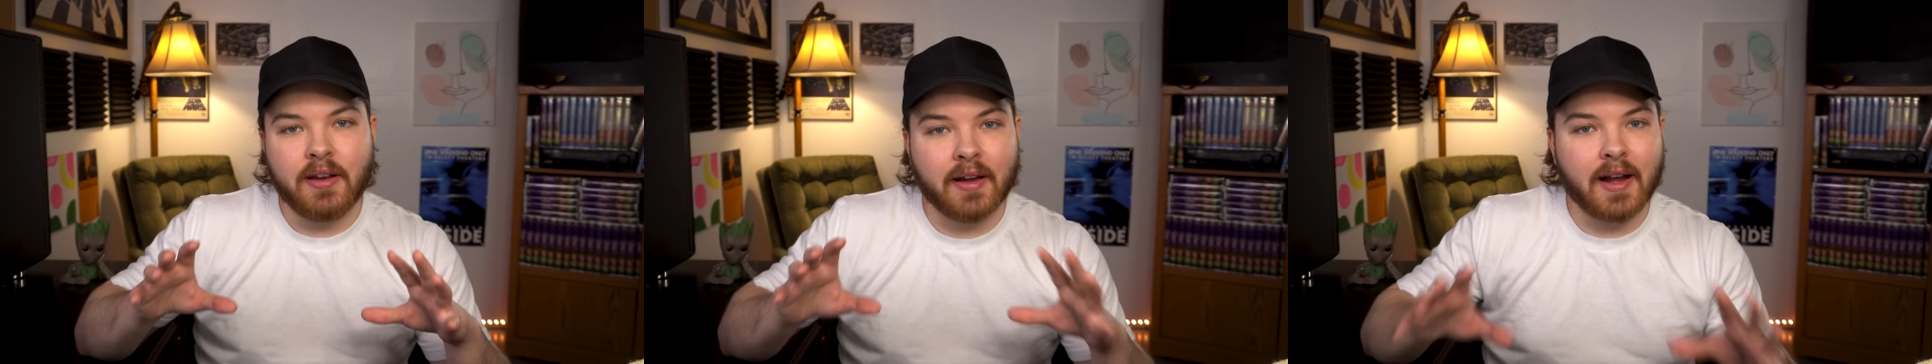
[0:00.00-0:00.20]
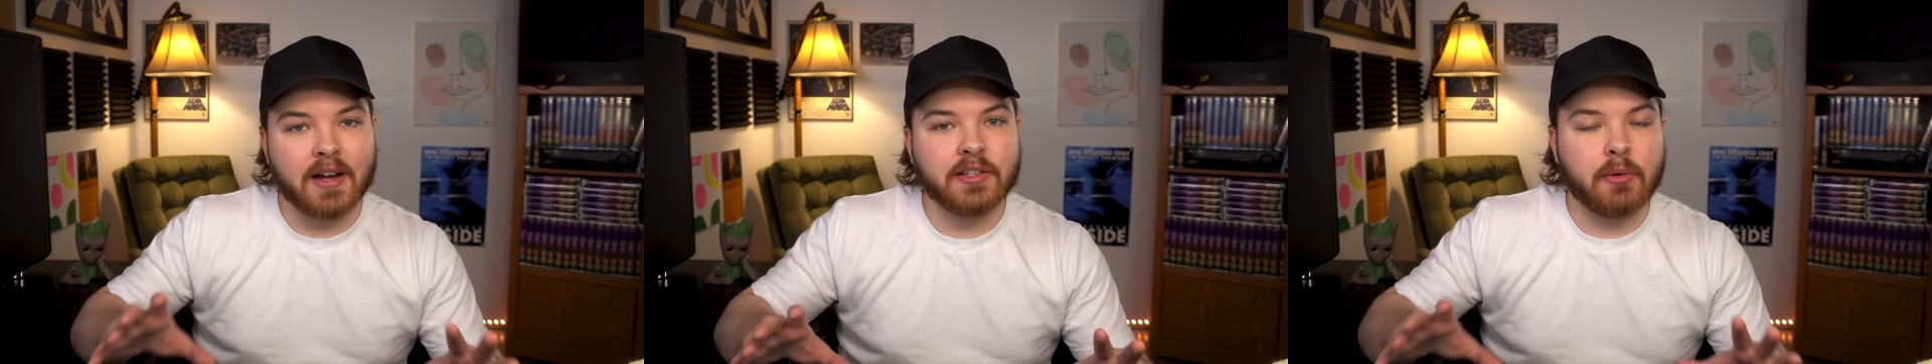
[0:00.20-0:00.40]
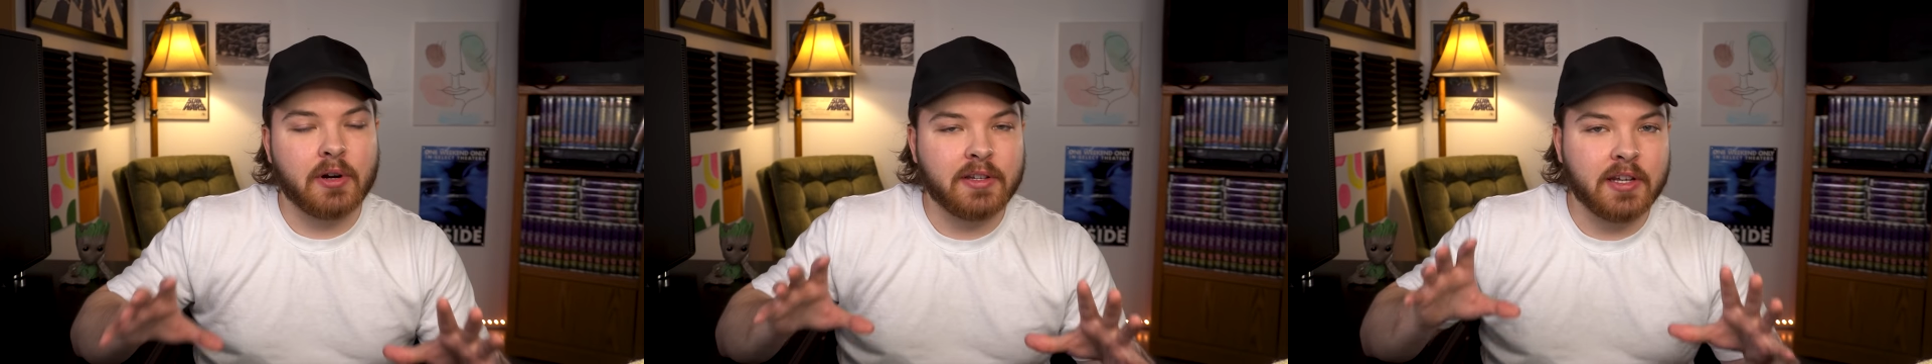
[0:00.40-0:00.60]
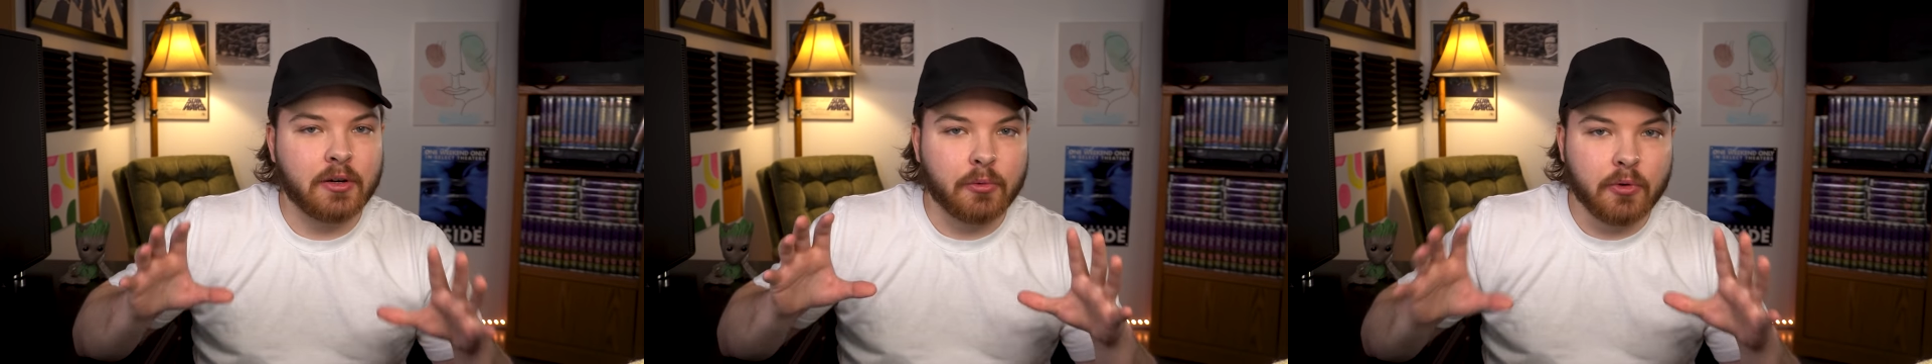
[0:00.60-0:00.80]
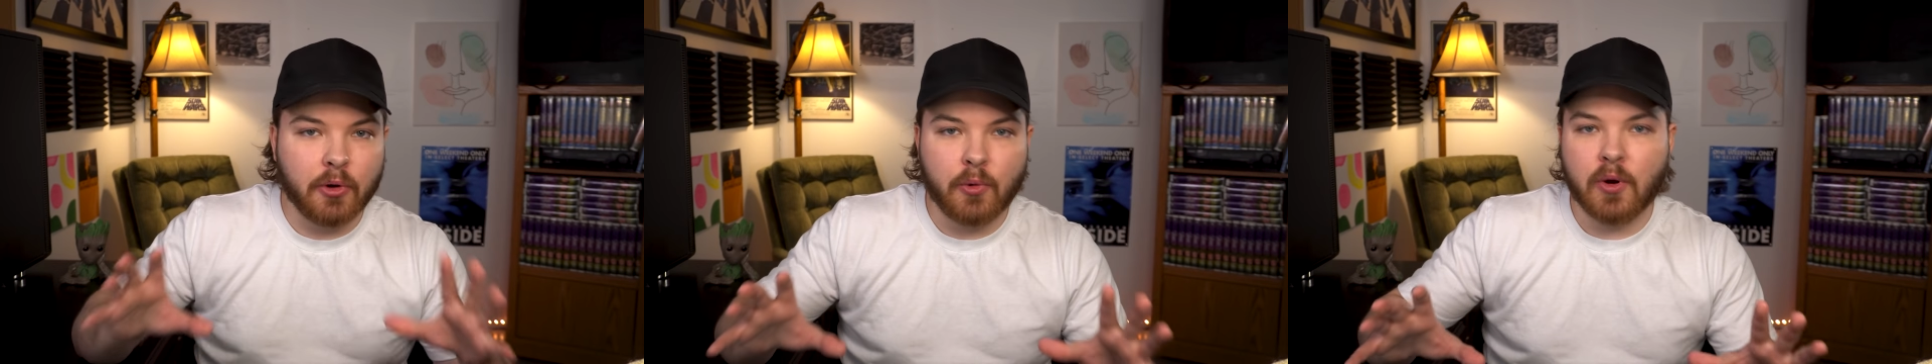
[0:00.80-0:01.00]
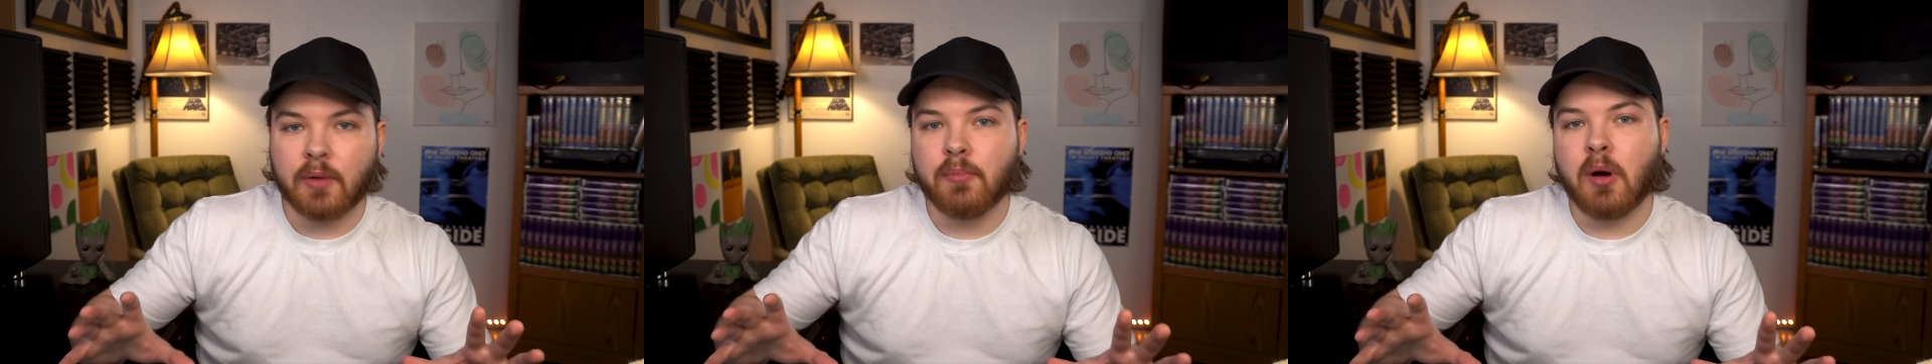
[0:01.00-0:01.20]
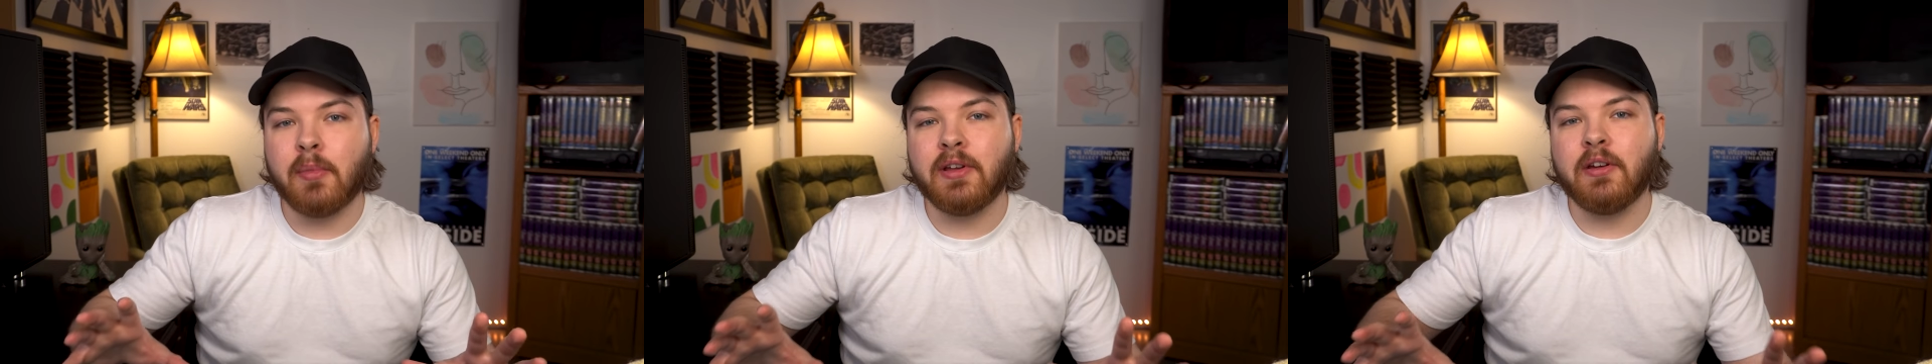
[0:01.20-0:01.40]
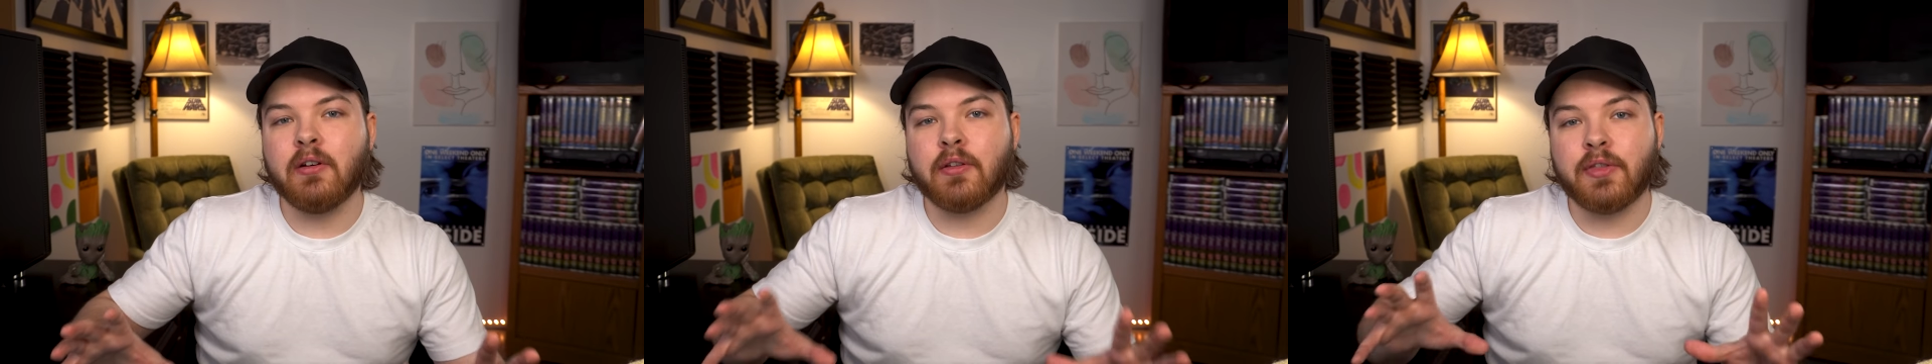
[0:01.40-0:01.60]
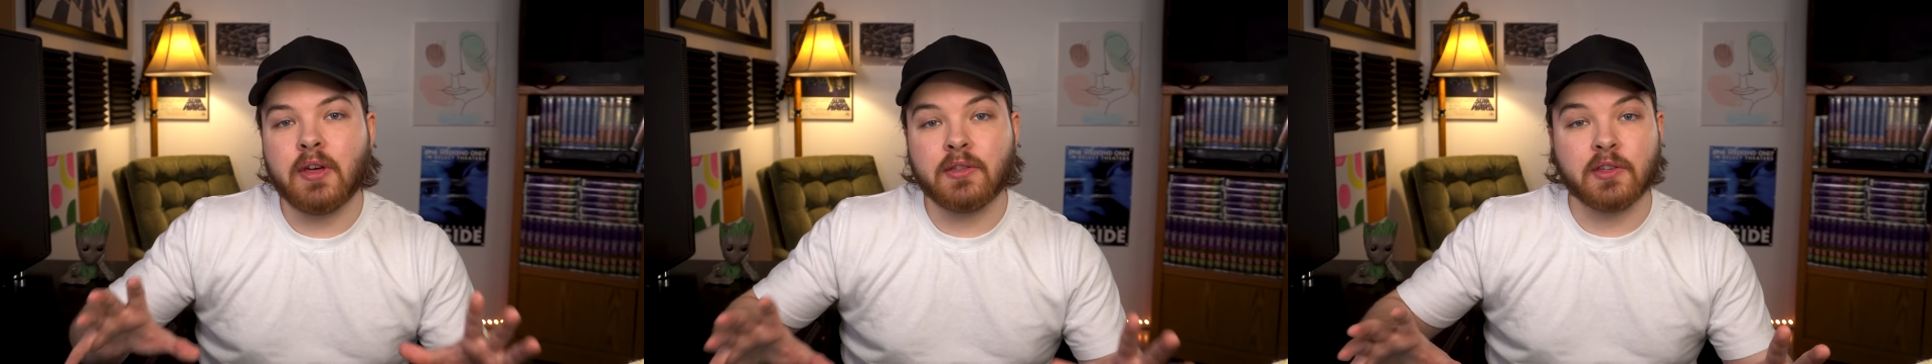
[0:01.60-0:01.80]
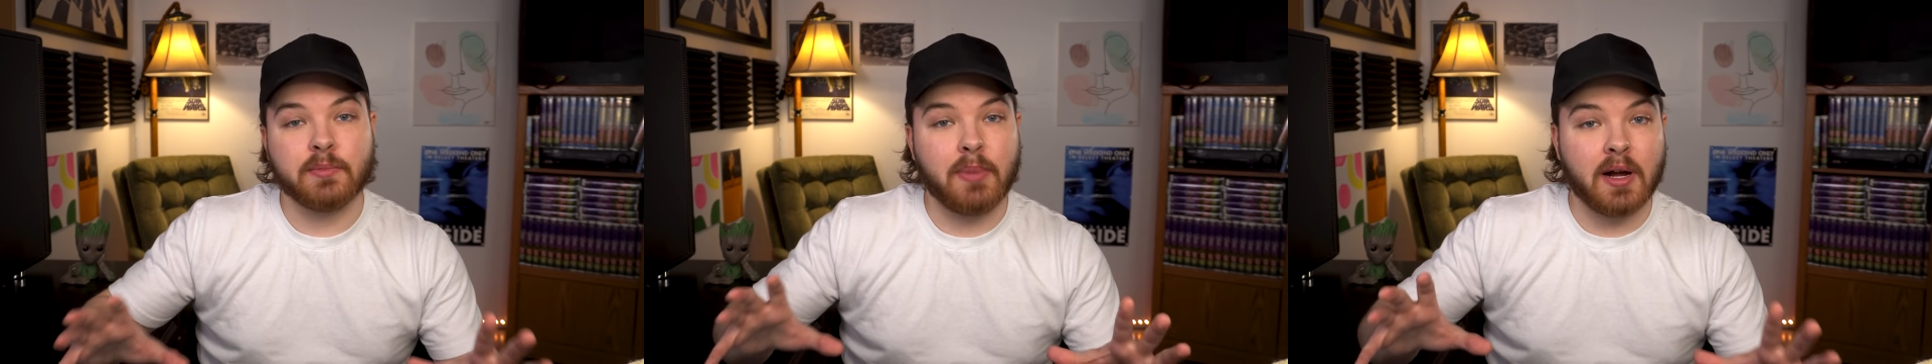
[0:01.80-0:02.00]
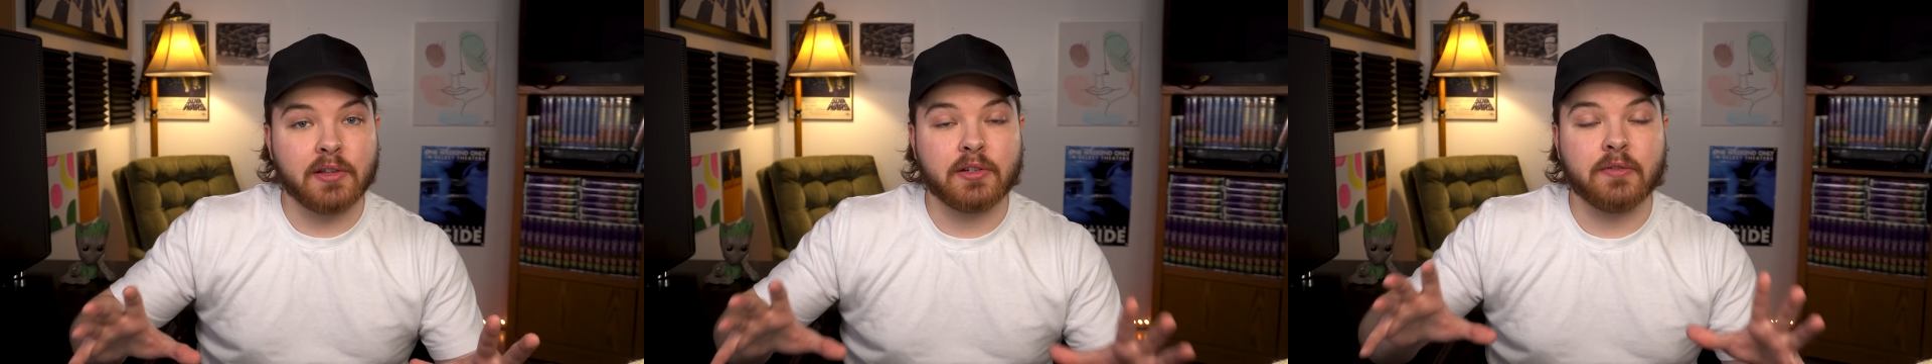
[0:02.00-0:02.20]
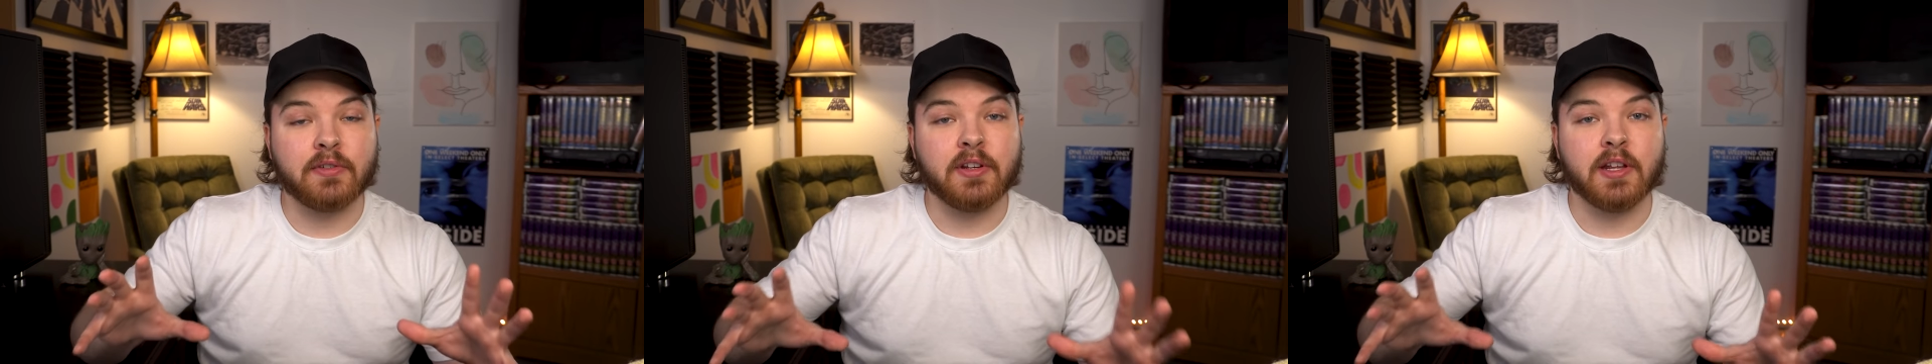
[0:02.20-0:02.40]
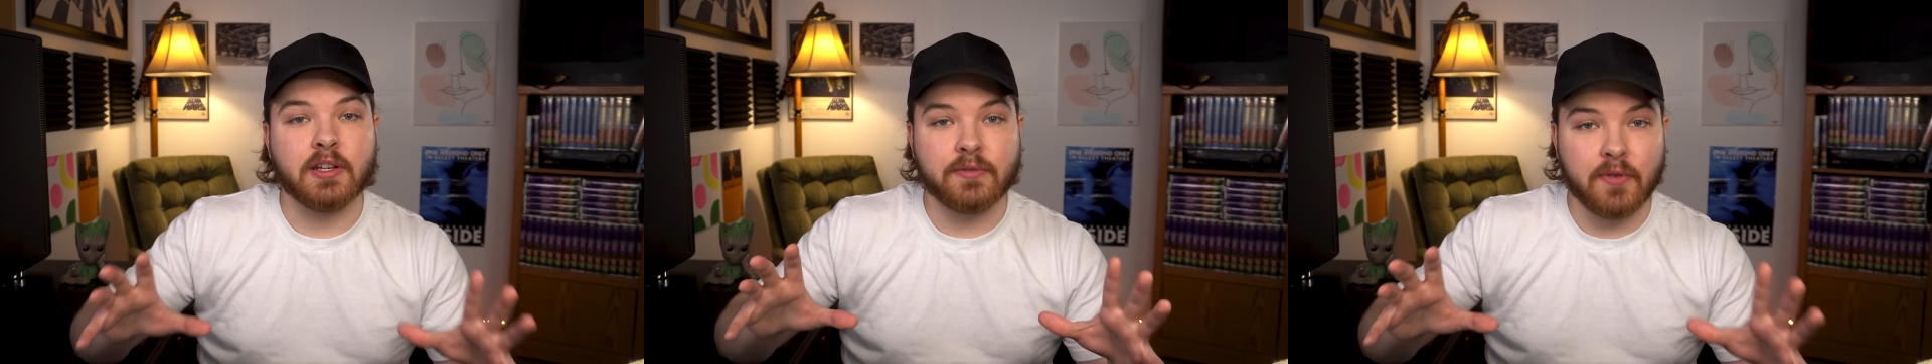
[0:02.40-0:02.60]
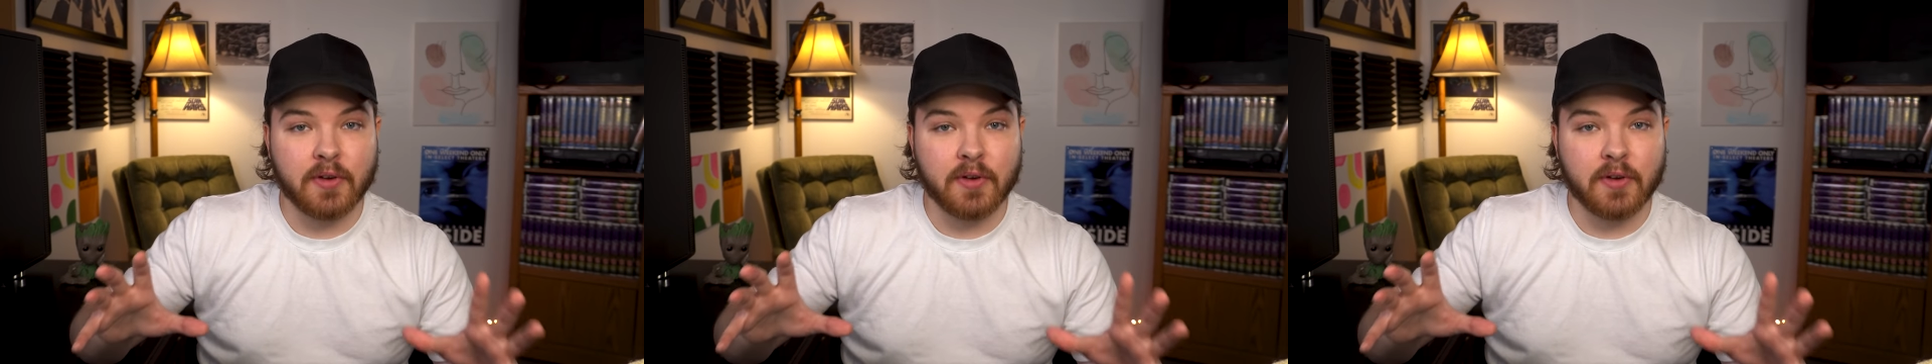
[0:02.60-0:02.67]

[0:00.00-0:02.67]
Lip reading: Now guys, I want to take a real quick moment here to thank the sponsor of today's